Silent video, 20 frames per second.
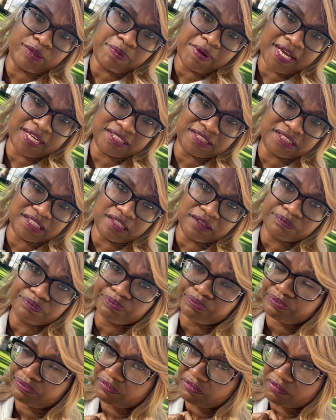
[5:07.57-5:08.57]
the policy.
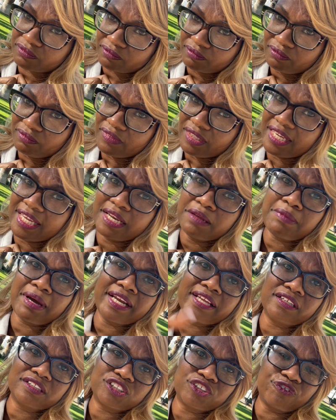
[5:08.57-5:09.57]

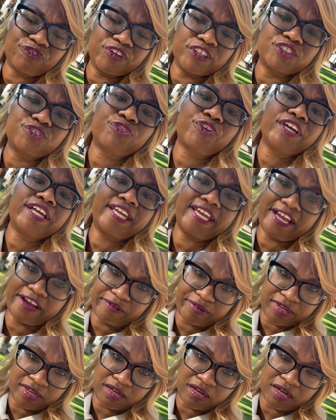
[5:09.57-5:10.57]
Anybody else who feels free,
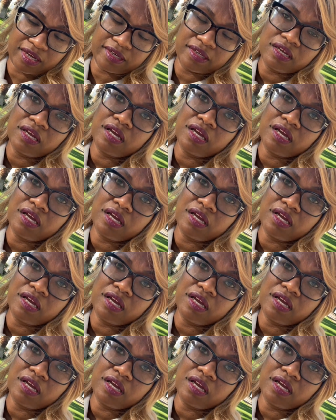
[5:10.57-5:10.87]
carry on.